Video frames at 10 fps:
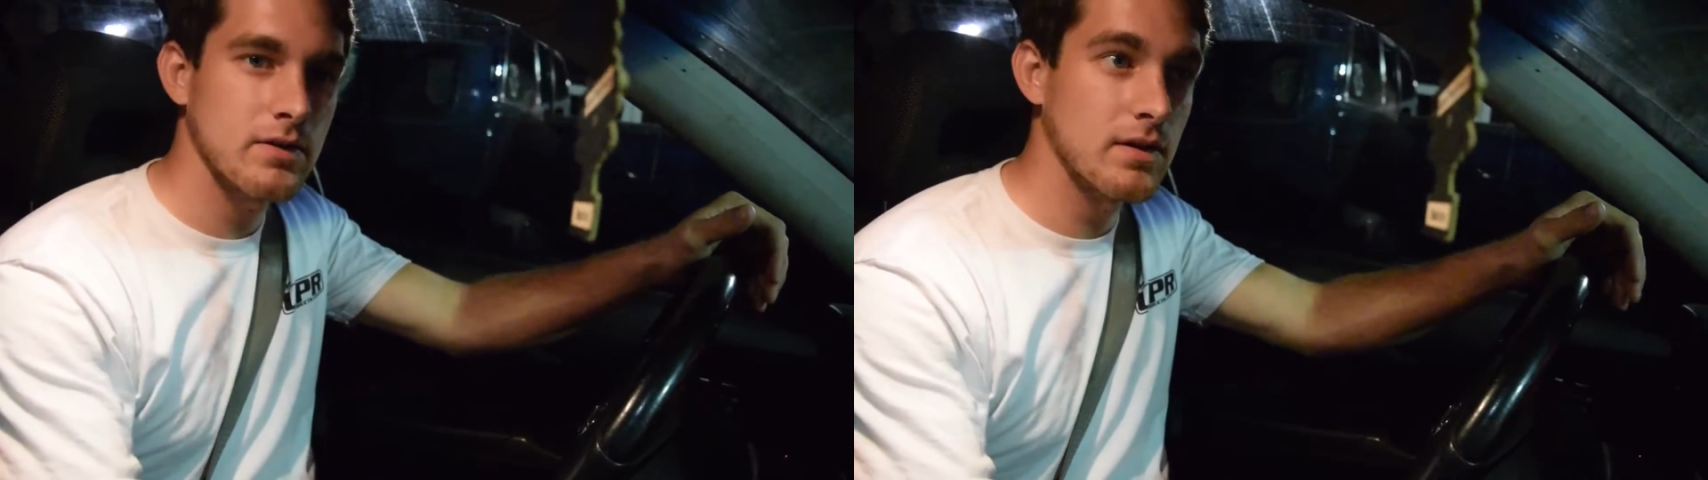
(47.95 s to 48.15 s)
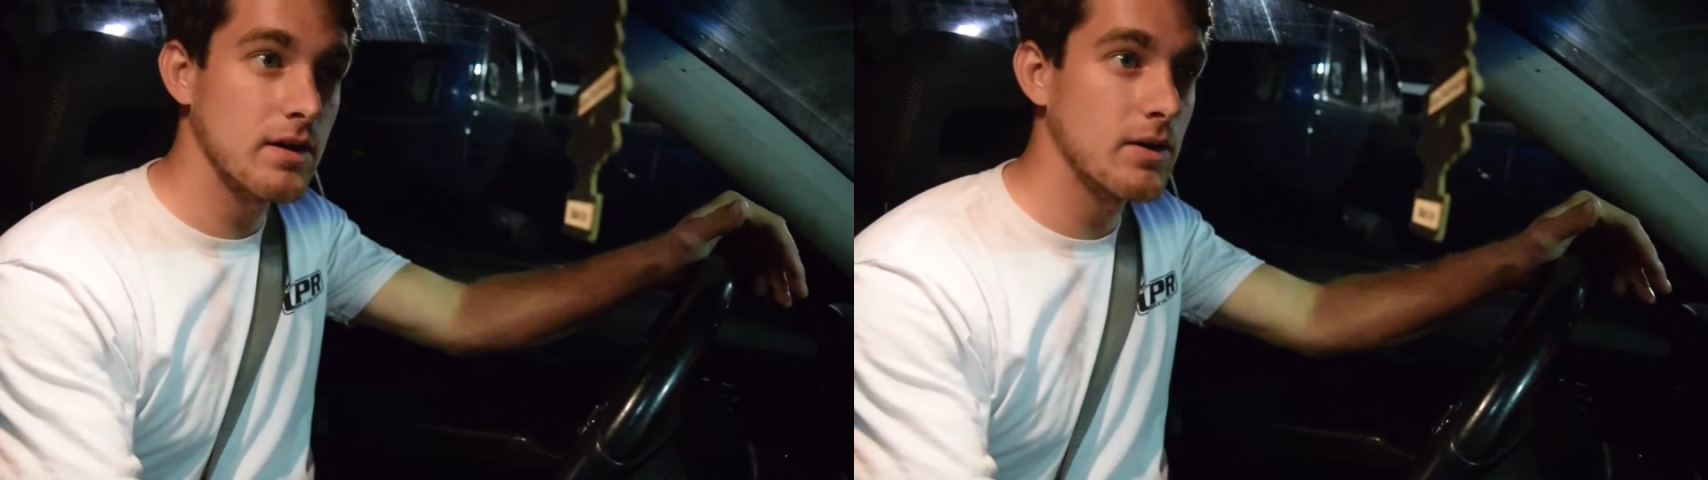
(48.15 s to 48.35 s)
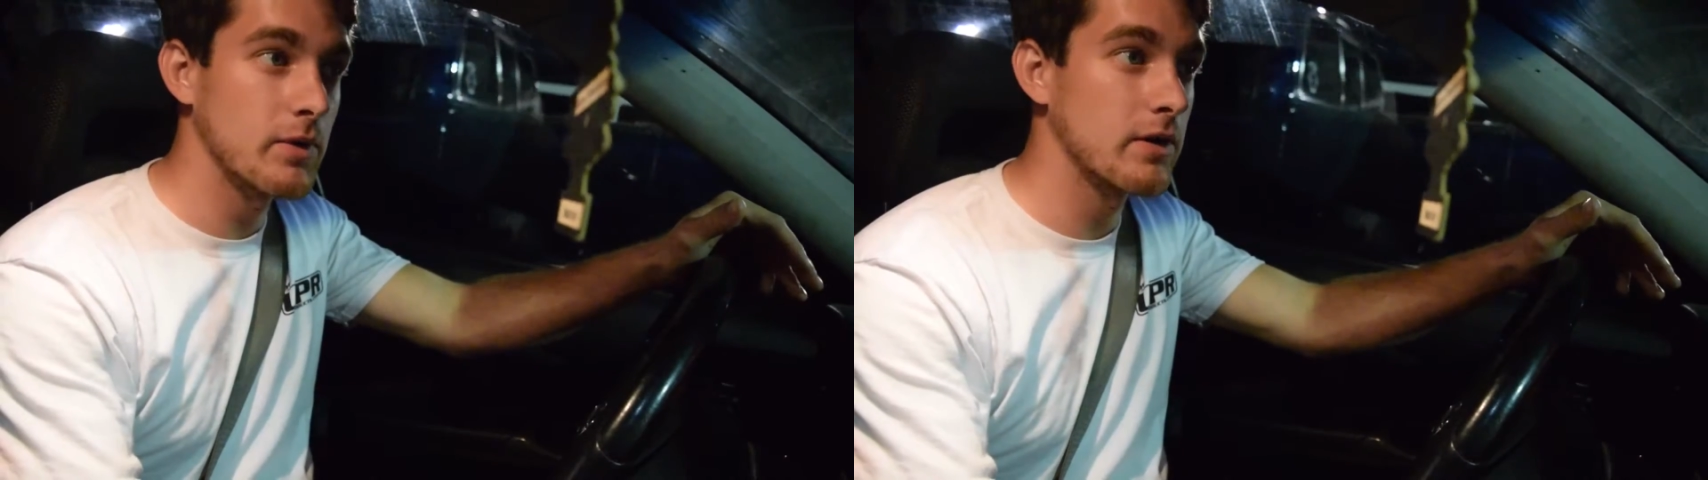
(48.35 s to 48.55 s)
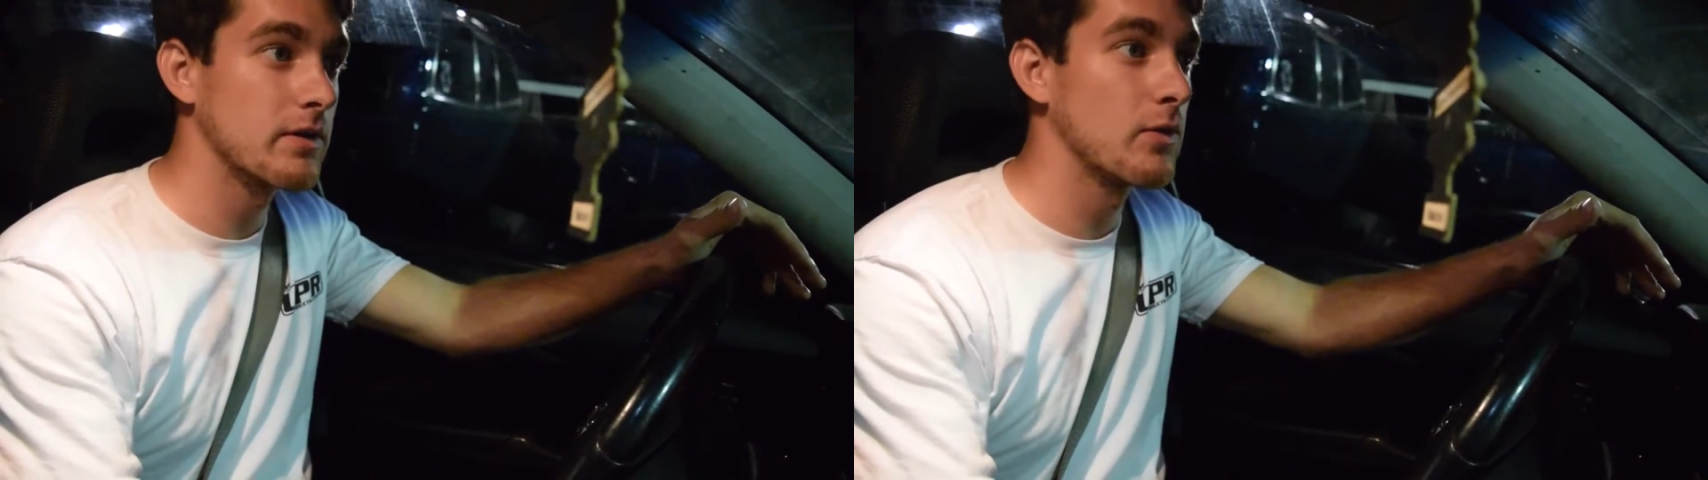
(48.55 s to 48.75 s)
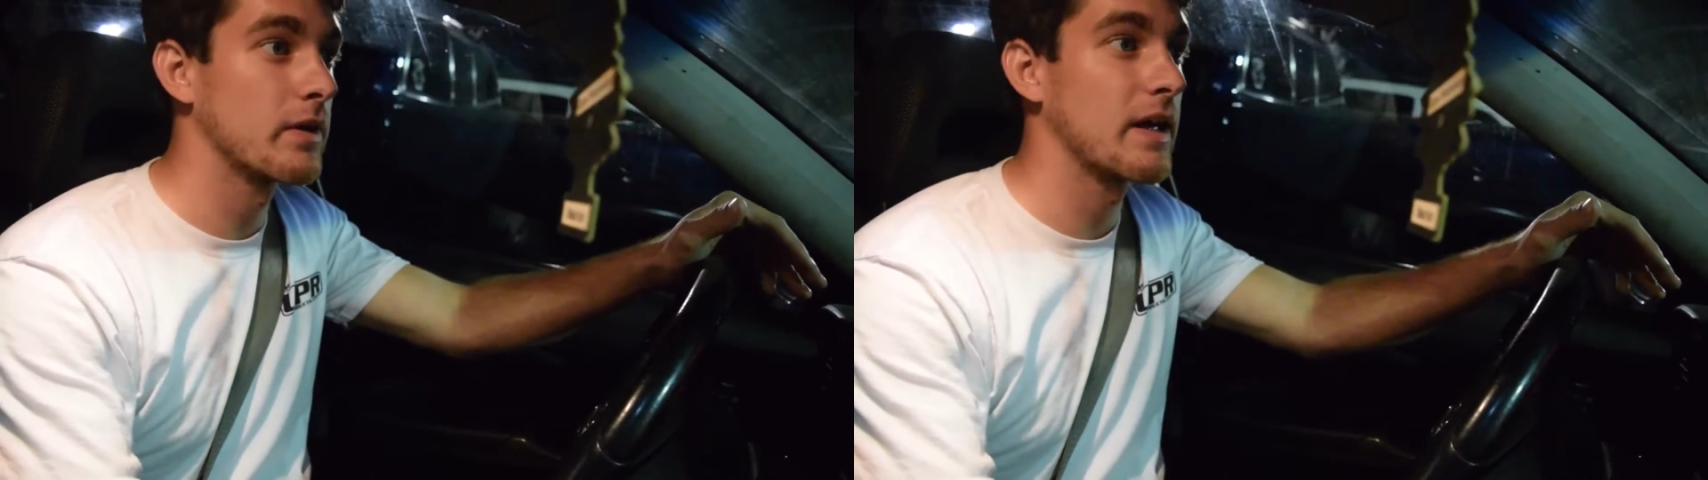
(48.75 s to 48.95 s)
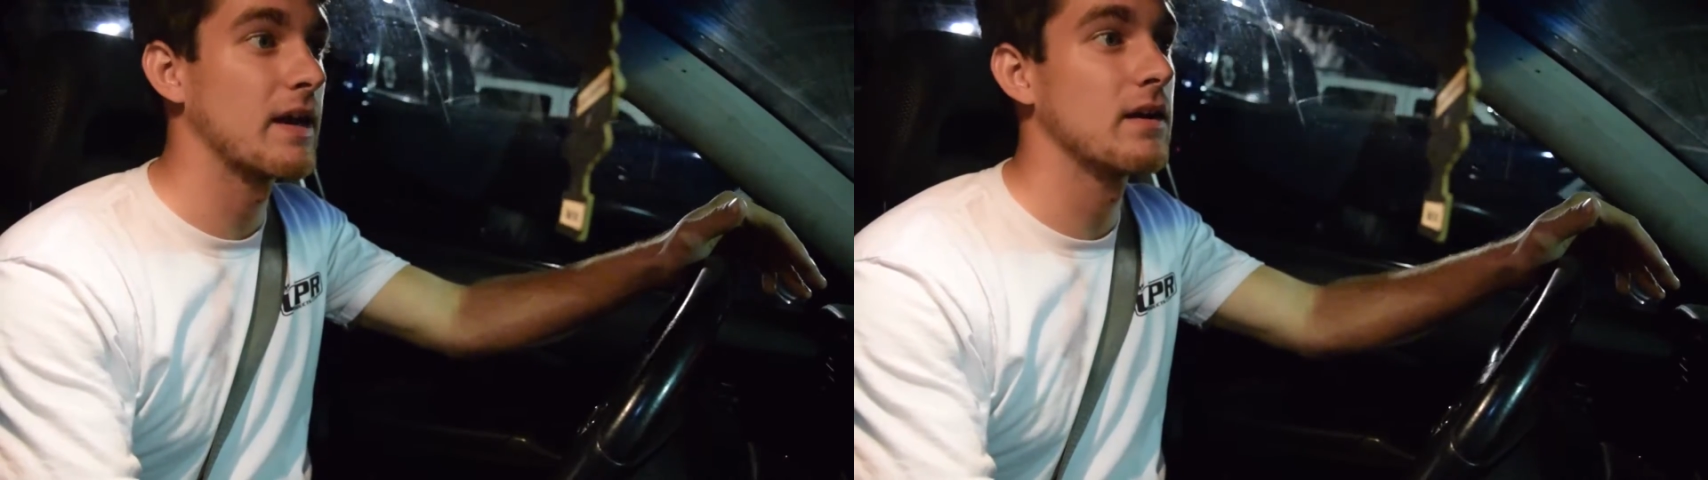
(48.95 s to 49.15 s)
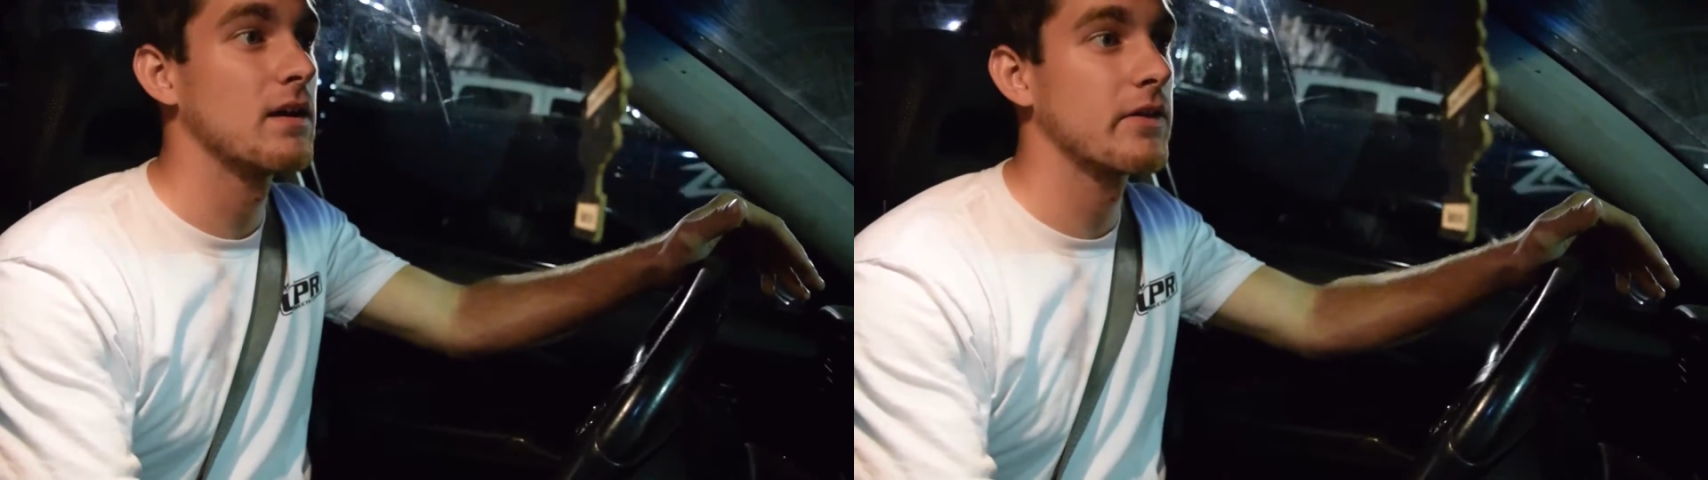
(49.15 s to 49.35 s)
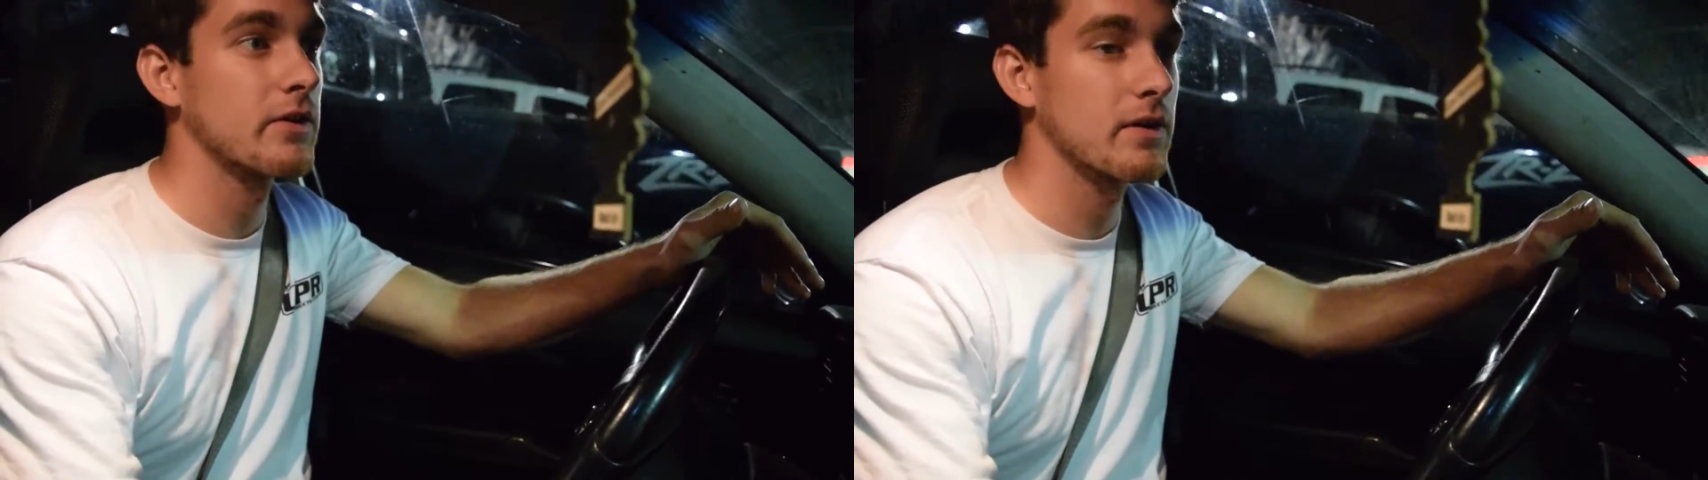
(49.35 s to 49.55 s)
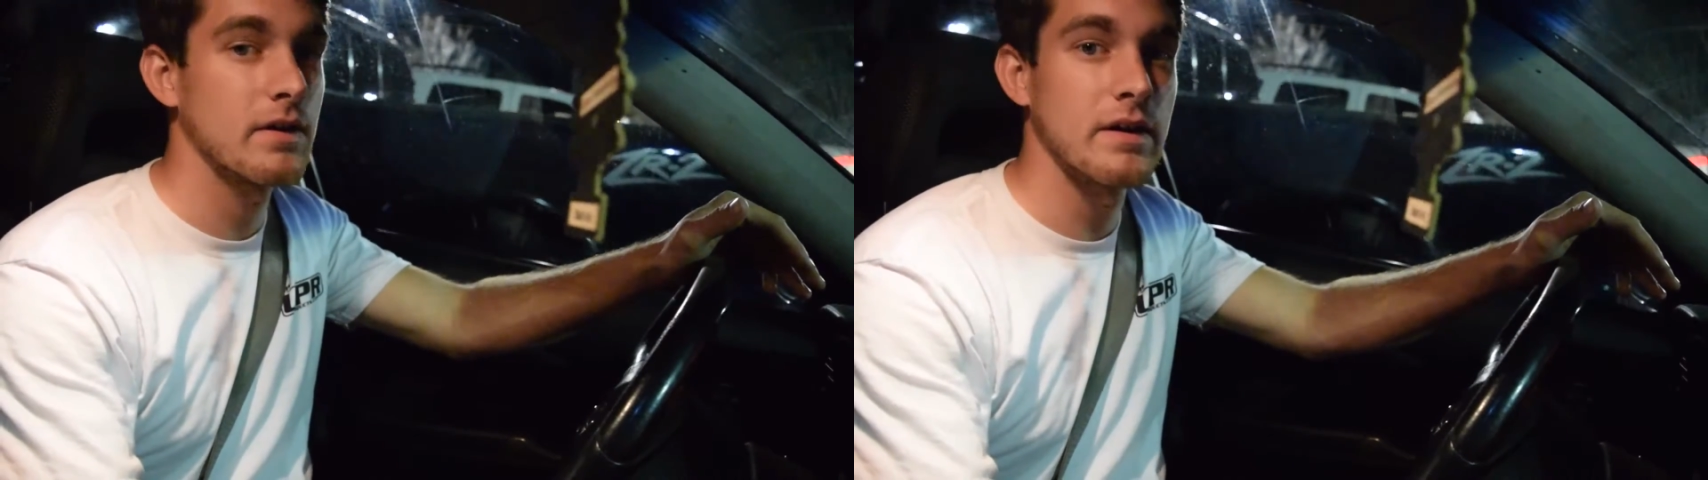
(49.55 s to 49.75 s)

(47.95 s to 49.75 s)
Today we're doing another